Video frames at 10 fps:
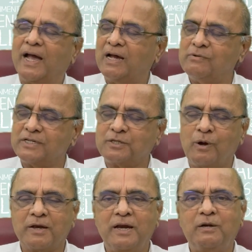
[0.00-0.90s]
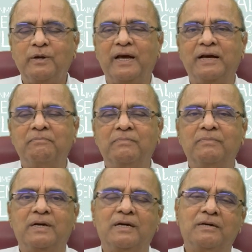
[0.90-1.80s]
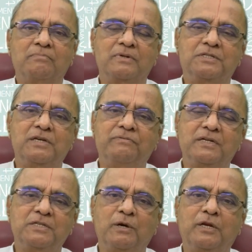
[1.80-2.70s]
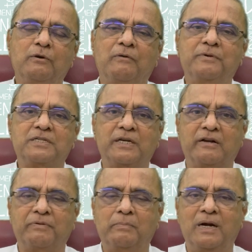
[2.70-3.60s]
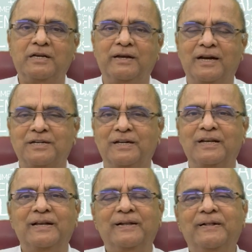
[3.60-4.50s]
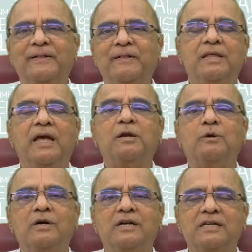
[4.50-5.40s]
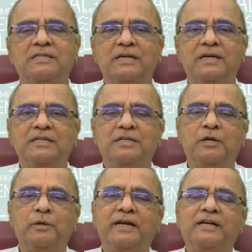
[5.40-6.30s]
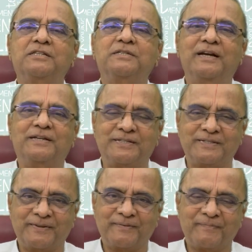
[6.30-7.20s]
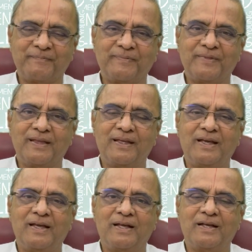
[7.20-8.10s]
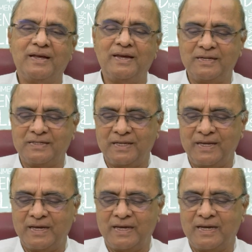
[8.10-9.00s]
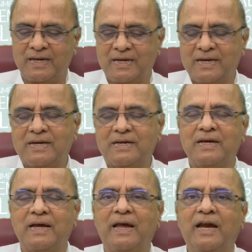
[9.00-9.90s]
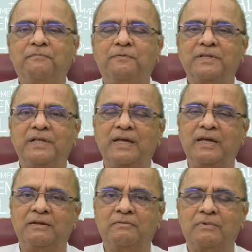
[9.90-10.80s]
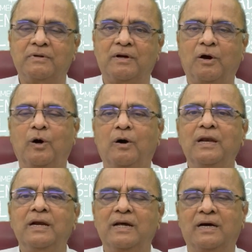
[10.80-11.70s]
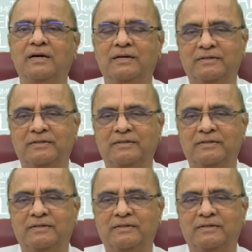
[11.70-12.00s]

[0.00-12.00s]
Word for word: I was talking to a, um, a chief executive officer of a multinational. The headquarters is in United States. He is the head for the All India.